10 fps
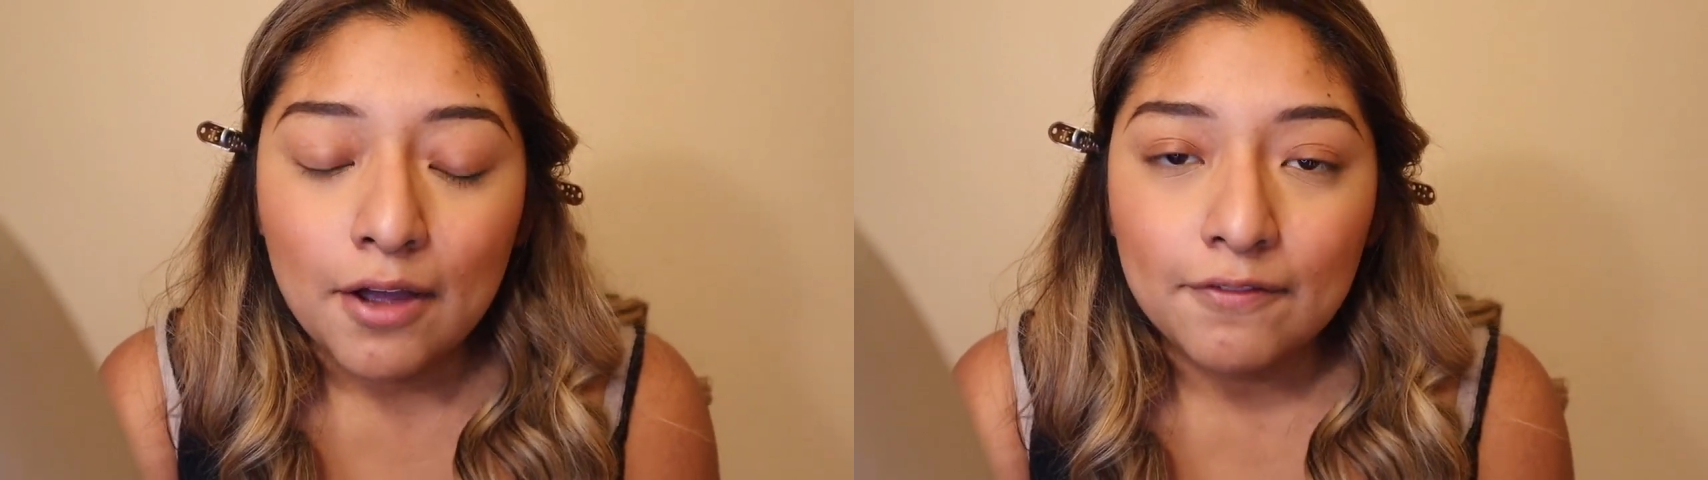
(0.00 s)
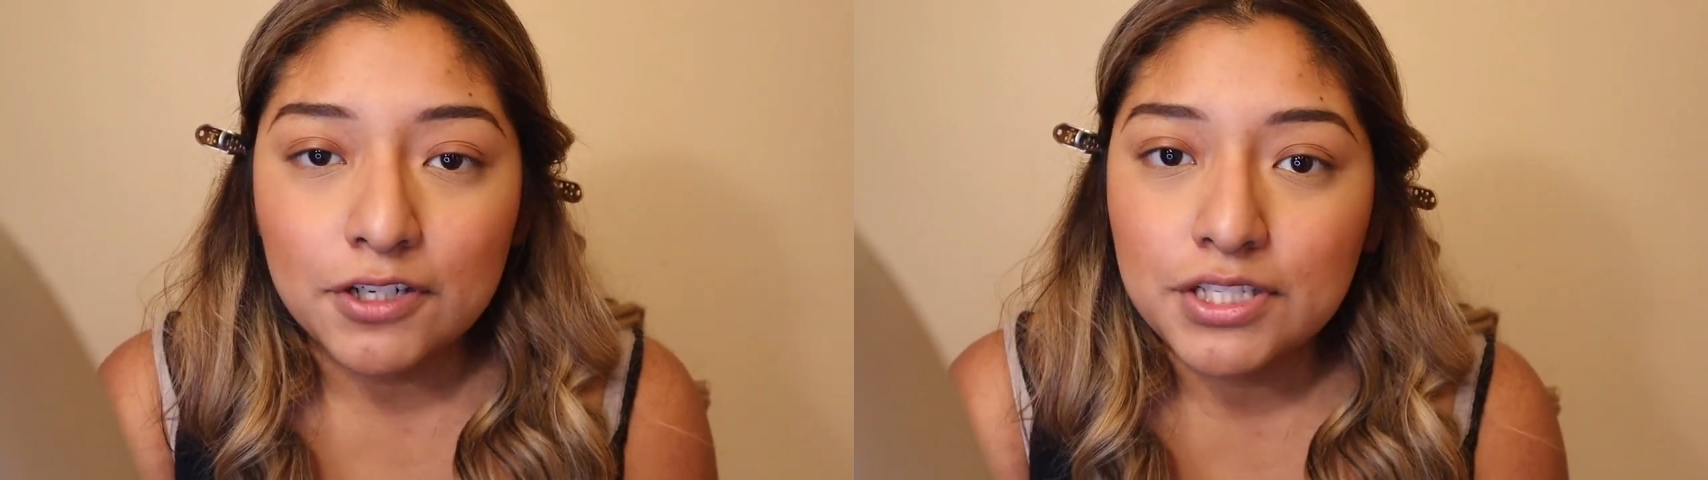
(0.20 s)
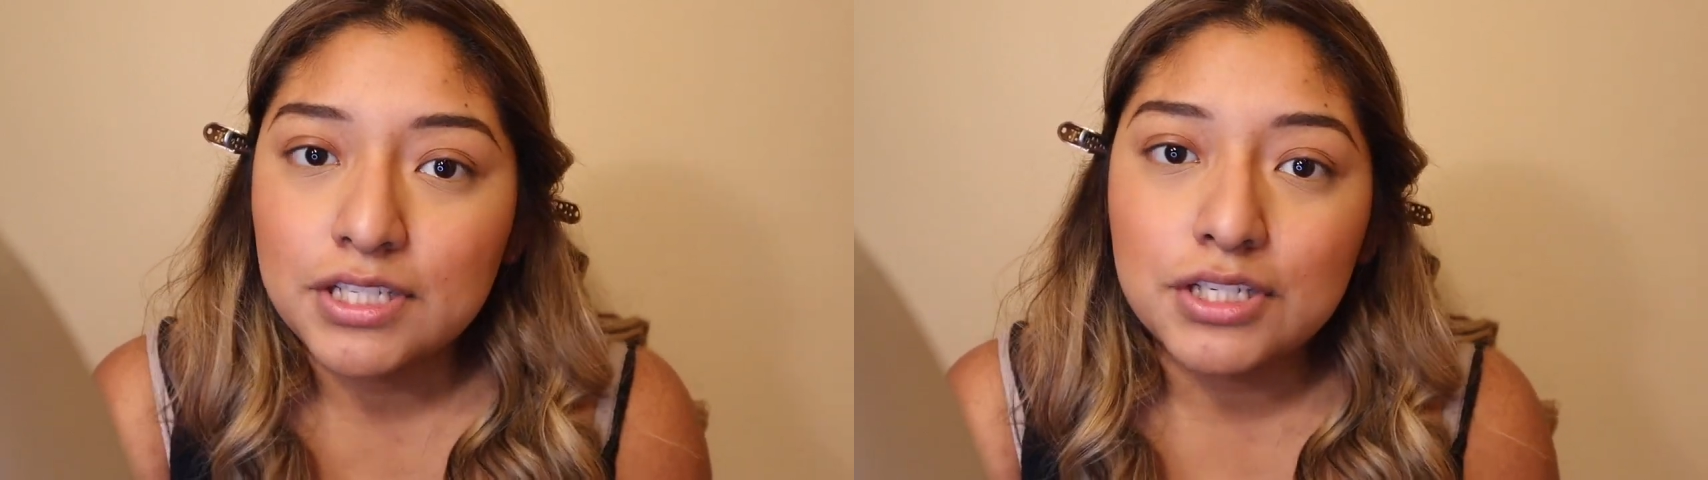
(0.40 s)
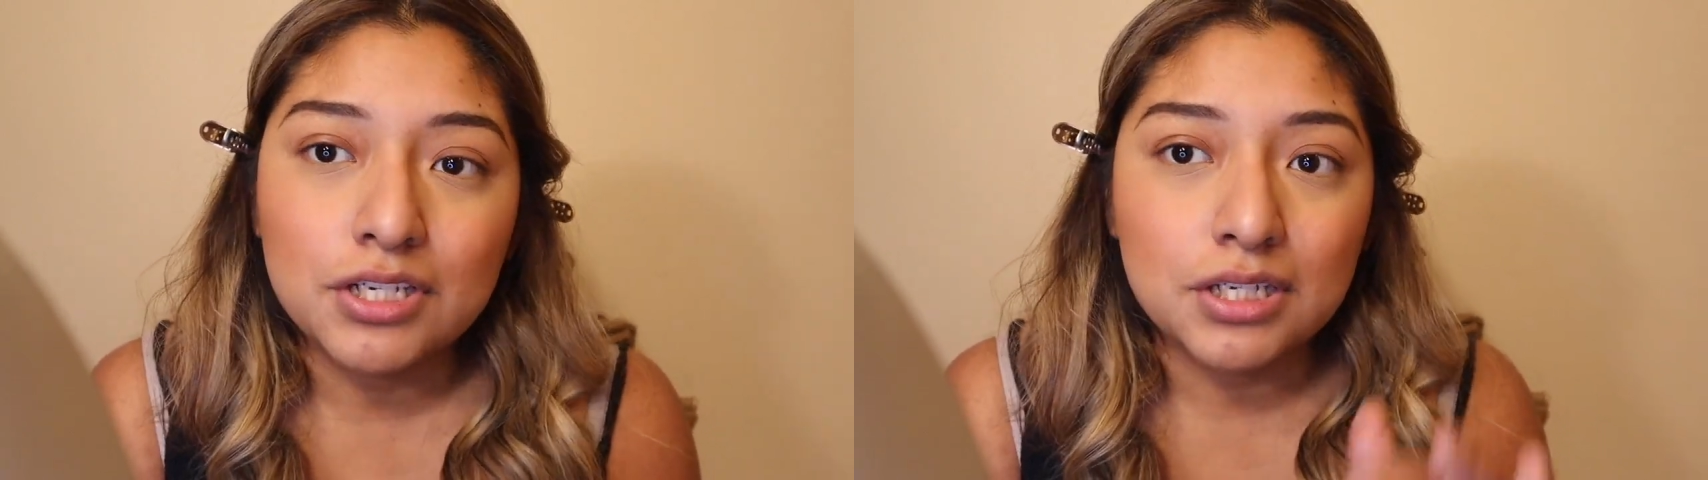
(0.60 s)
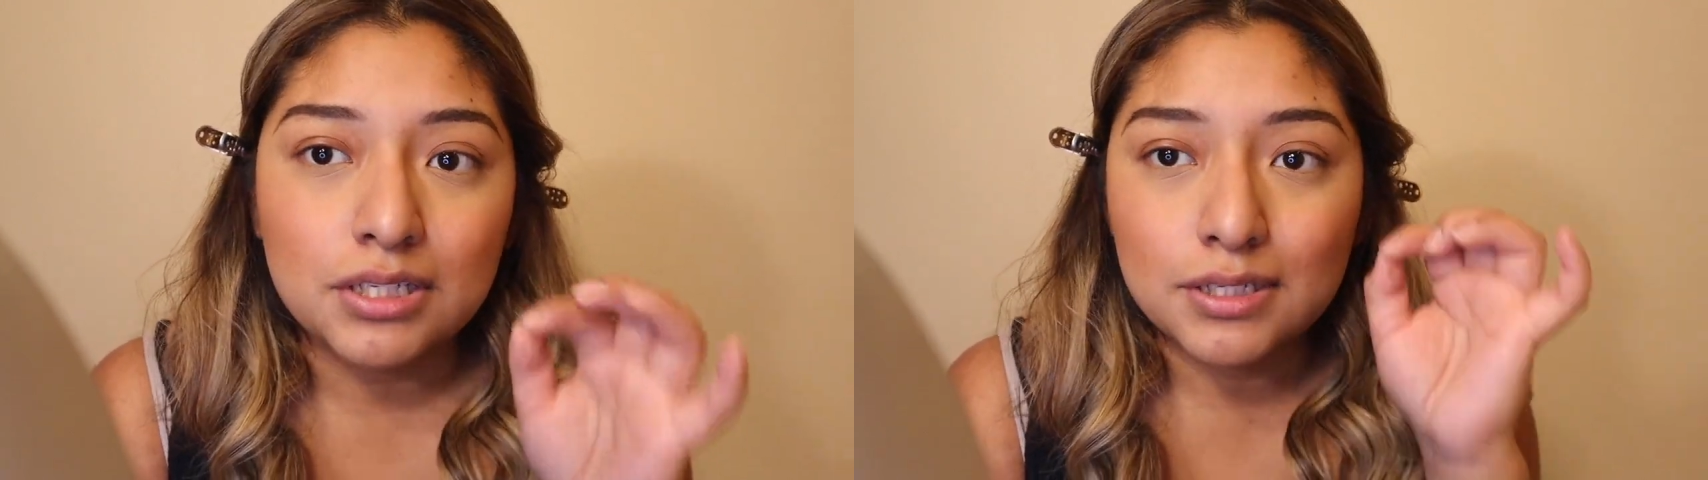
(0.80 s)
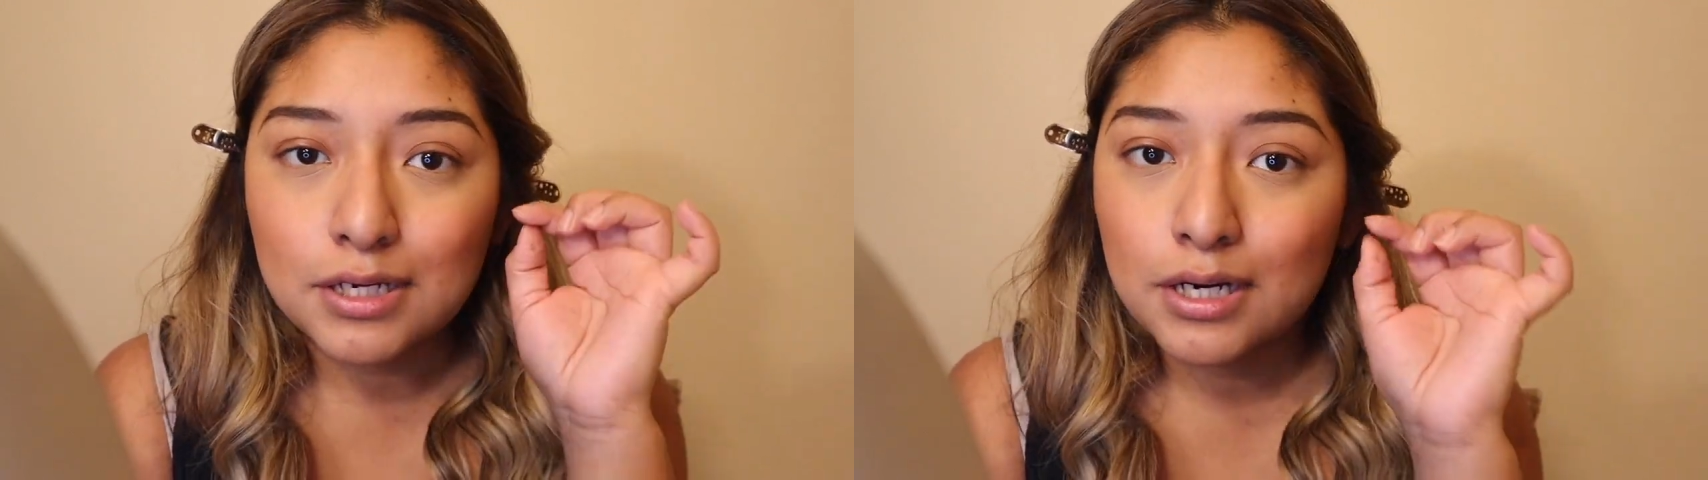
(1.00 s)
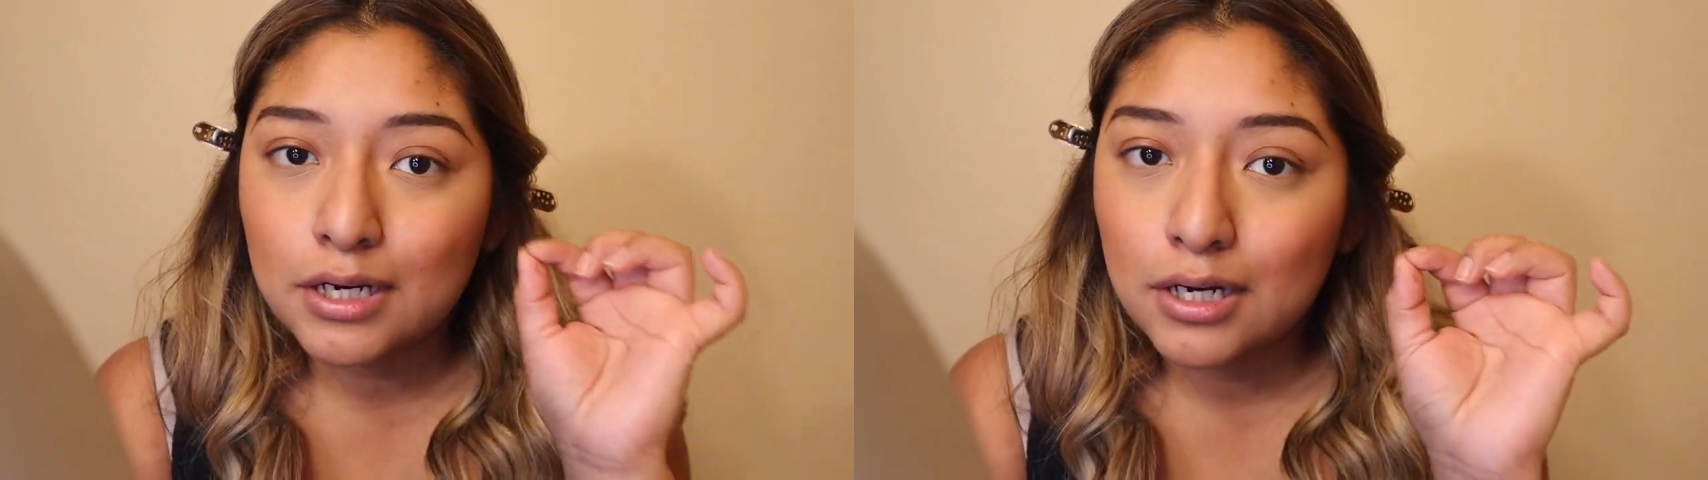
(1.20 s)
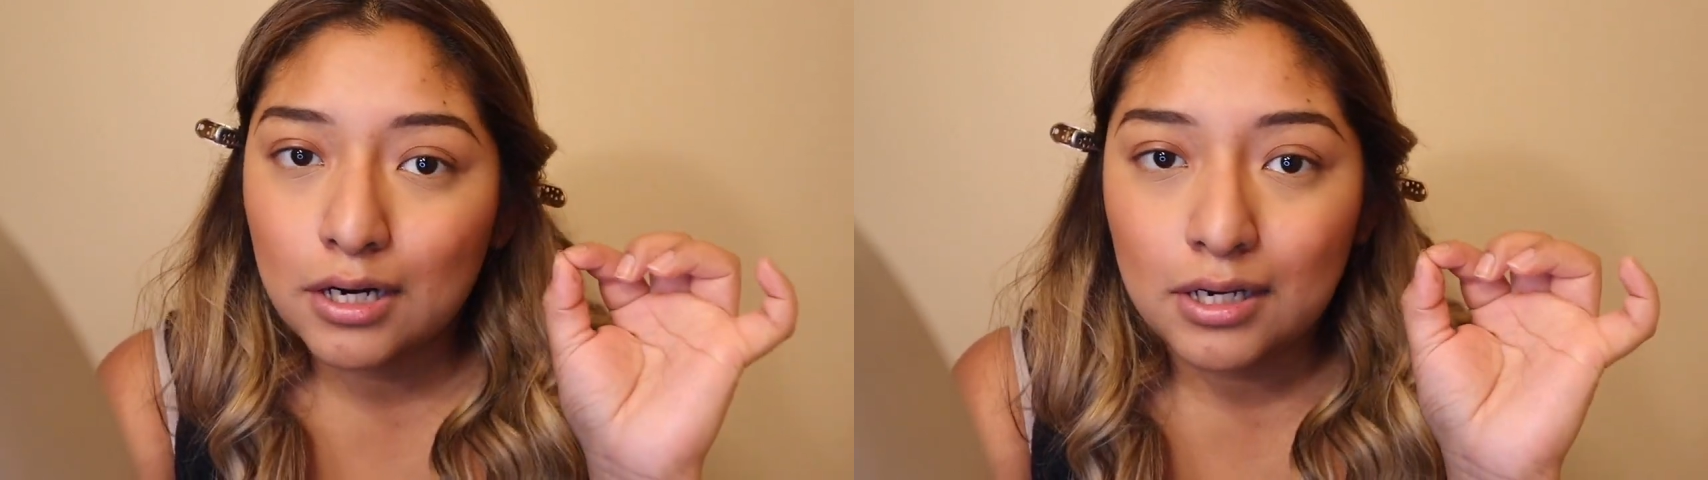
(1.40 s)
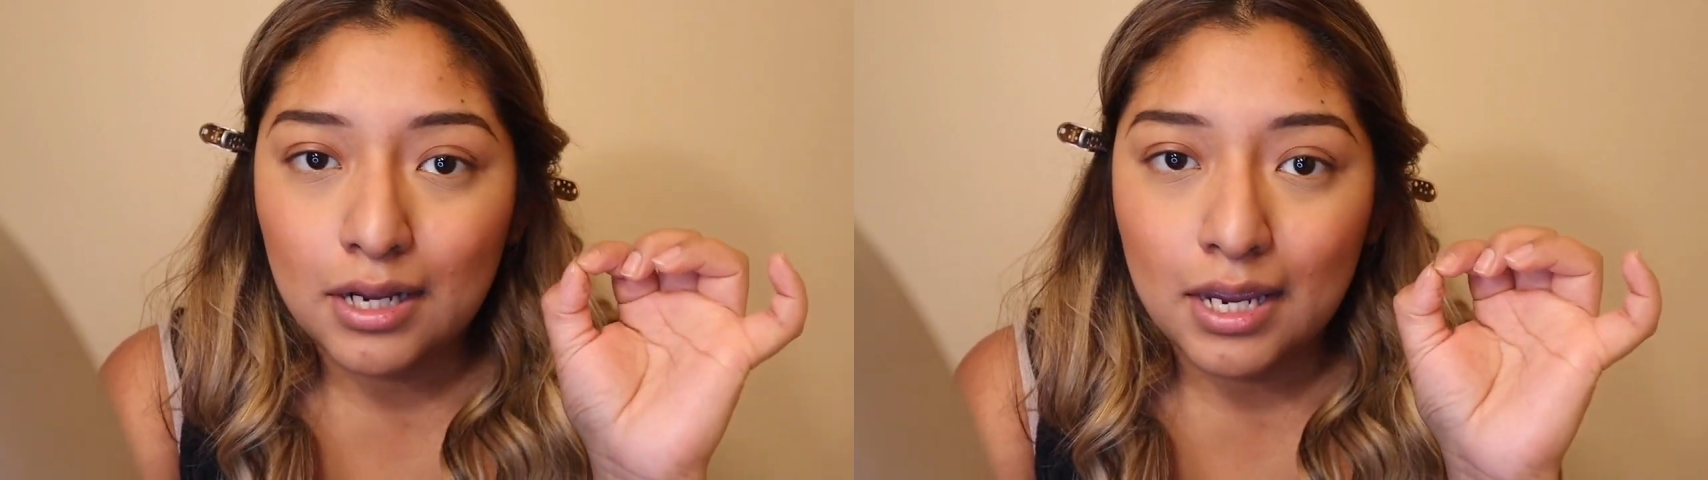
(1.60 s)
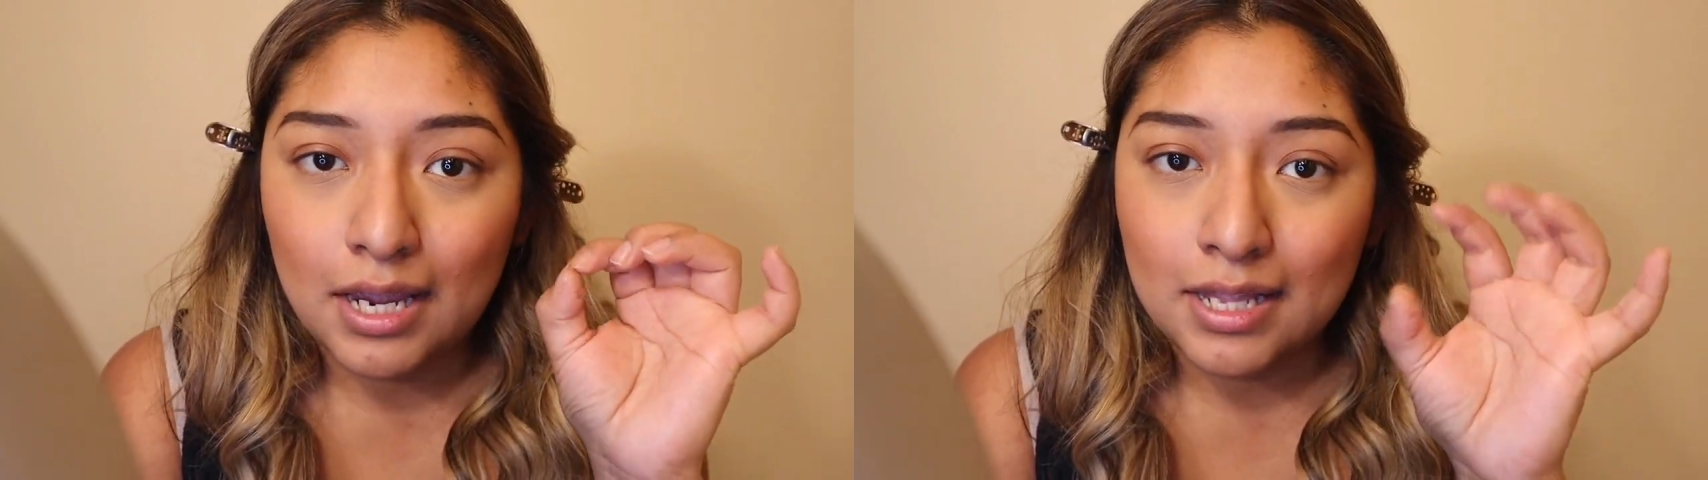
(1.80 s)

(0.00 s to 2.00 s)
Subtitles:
versus just curling